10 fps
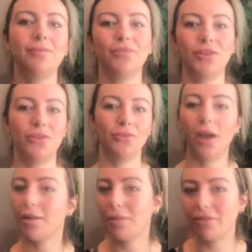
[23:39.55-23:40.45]
You've
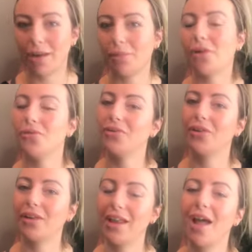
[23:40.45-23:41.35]
heard me ramble on for long
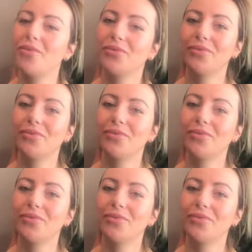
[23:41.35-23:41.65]
enough.